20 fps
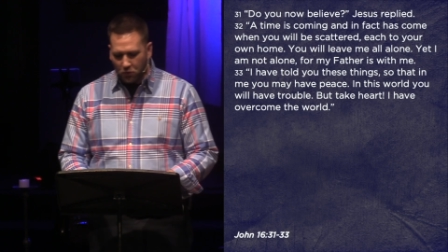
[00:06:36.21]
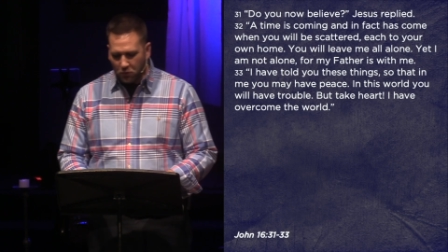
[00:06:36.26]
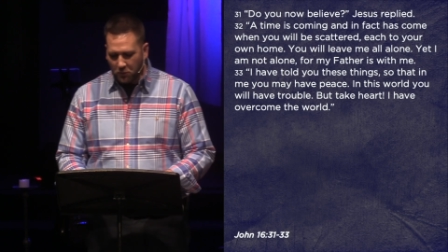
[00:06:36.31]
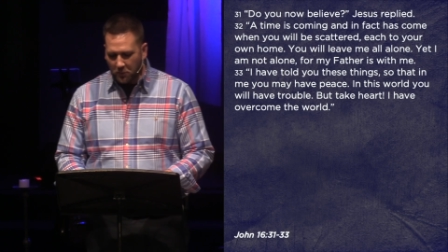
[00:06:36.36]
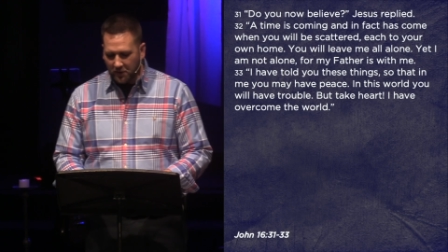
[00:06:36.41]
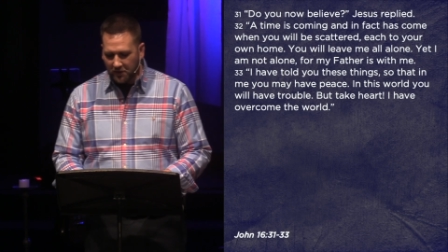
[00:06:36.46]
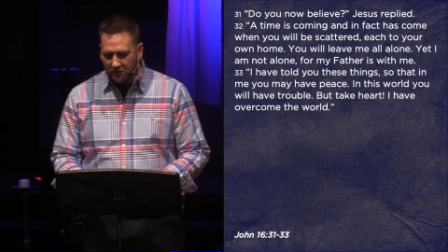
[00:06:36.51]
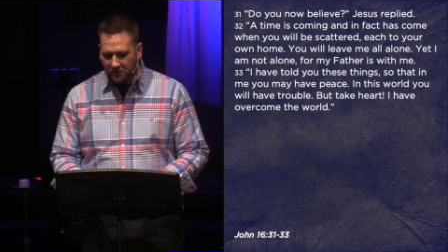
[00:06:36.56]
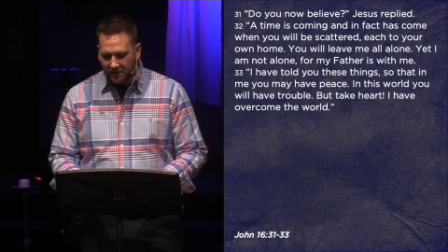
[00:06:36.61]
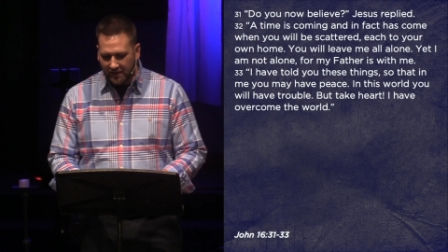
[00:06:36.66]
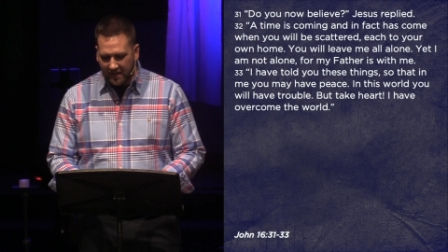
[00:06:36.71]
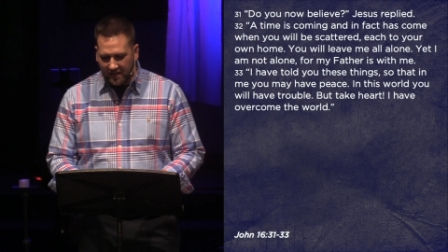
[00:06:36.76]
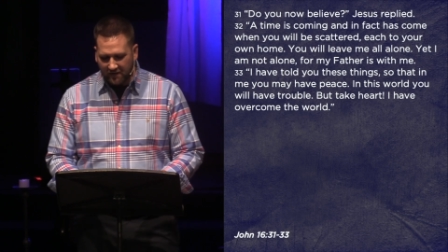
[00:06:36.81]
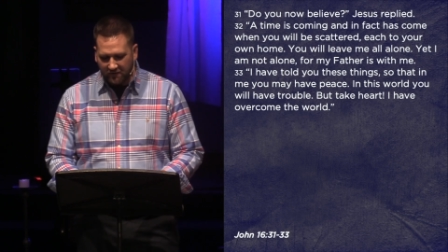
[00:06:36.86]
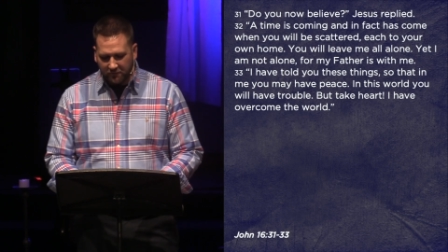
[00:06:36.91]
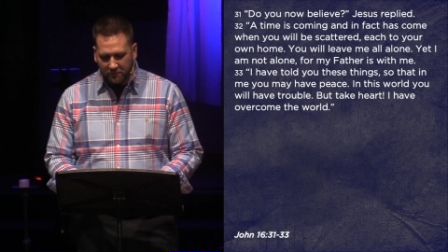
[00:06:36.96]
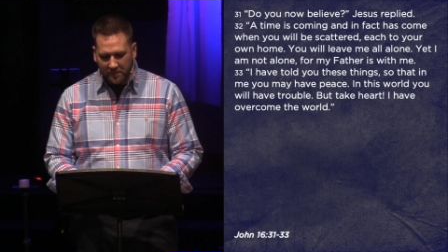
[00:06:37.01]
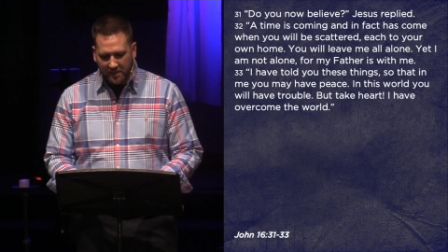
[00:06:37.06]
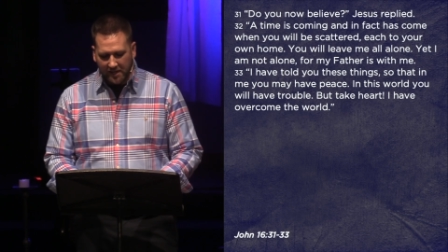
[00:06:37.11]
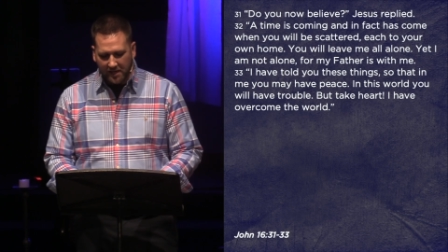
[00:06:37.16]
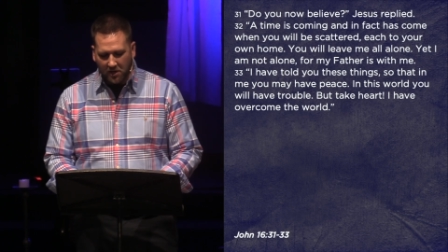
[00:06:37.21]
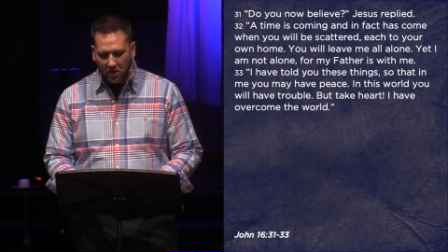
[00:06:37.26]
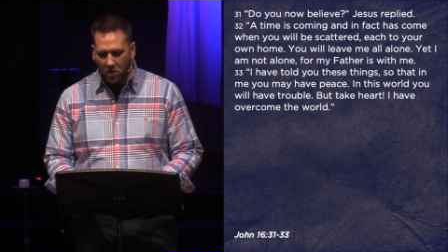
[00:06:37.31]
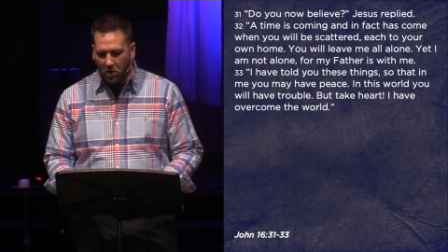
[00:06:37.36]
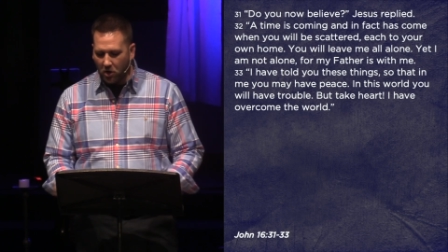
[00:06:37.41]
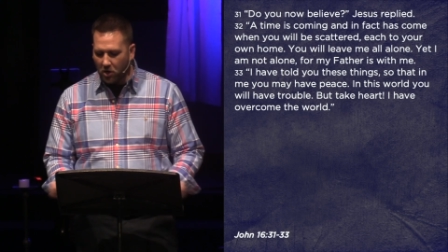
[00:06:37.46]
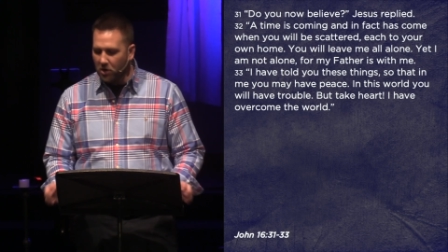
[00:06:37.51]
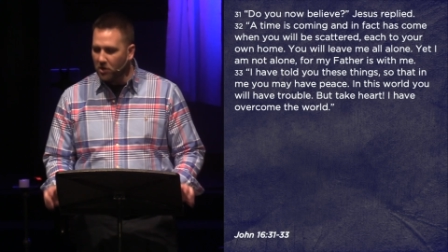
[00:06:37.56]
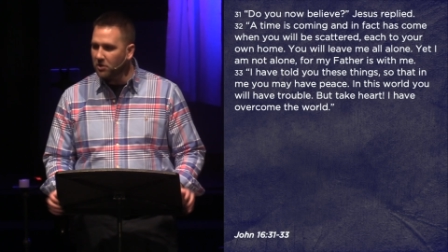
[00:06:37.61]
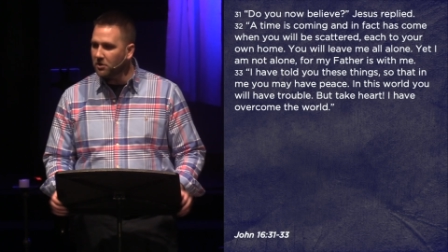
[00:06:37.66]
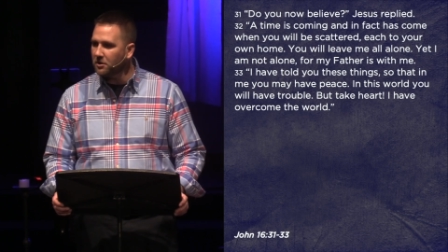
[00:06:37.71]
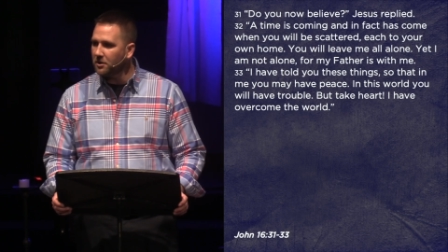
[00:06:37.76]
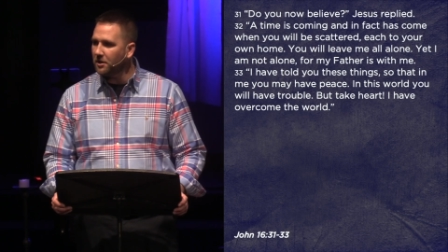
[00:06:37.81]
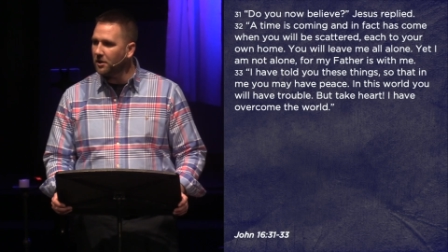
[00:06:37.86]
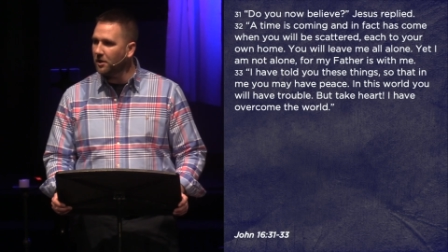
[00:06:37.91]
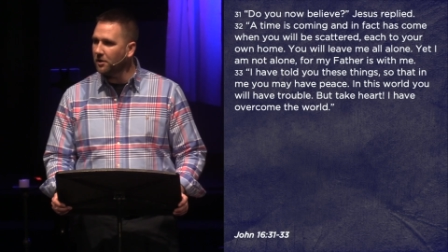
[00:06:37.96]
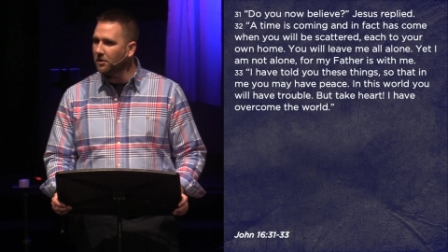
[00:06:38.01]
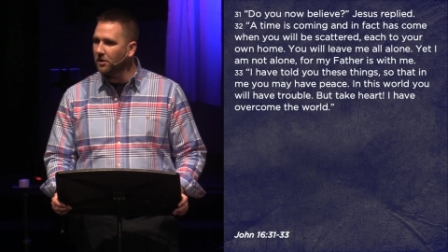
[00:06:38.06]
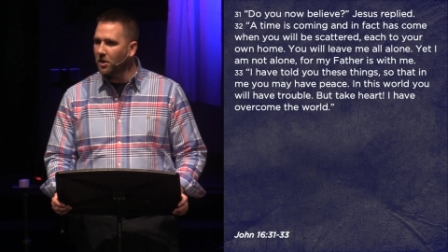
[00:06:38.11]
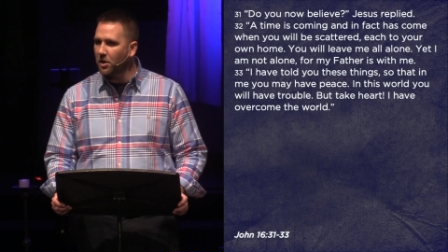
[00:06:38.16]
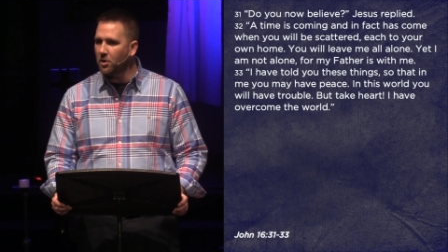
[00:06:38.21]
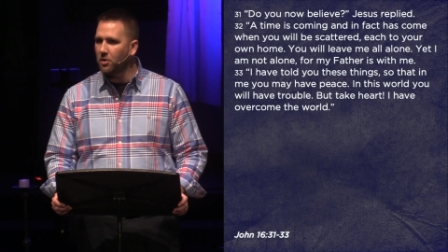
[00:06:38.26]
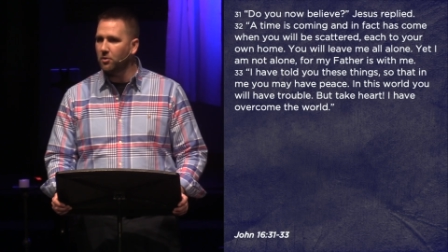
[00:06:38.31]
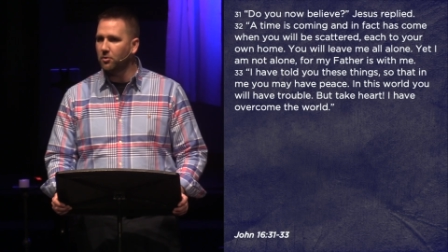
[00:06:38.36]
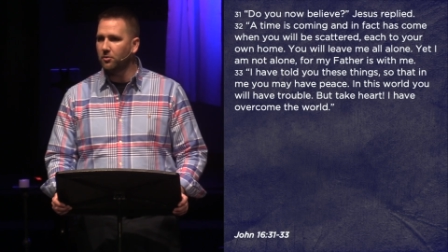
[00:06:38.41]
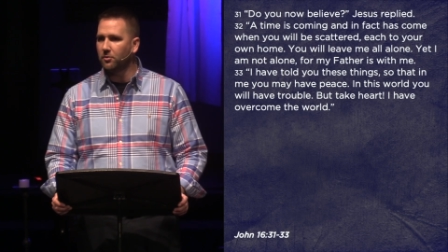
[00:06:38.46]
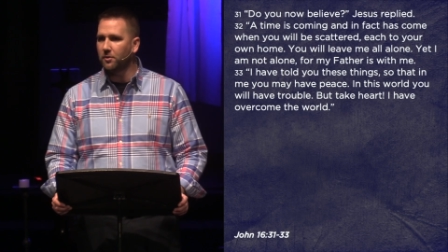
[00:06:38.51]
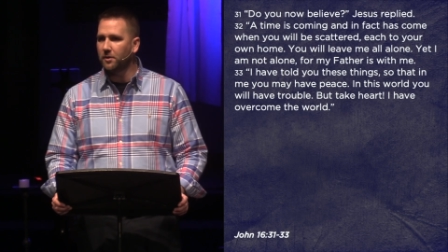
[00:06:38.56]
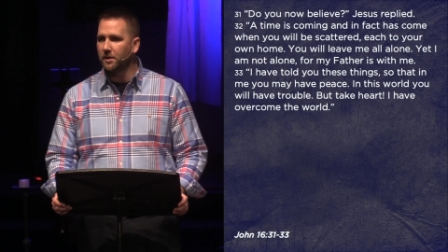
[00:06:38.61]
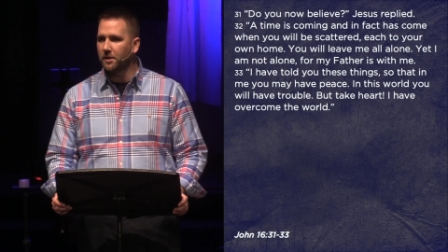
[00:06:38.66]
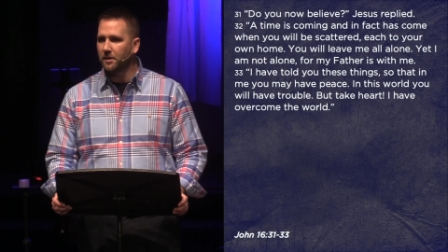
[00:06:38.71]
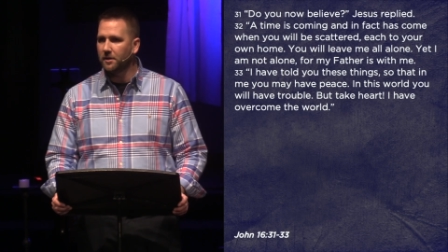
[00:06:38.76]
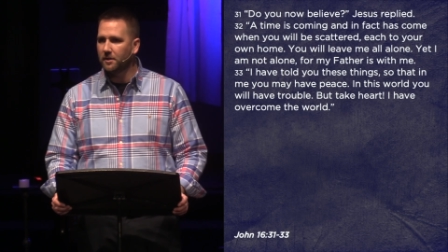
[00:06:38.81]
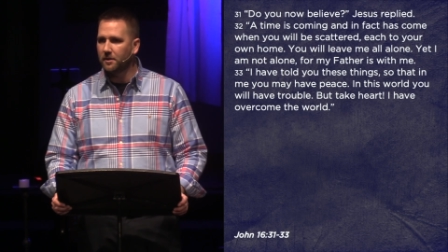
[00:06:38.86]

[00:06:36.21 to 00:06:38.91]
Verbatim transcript: will leave me all alone.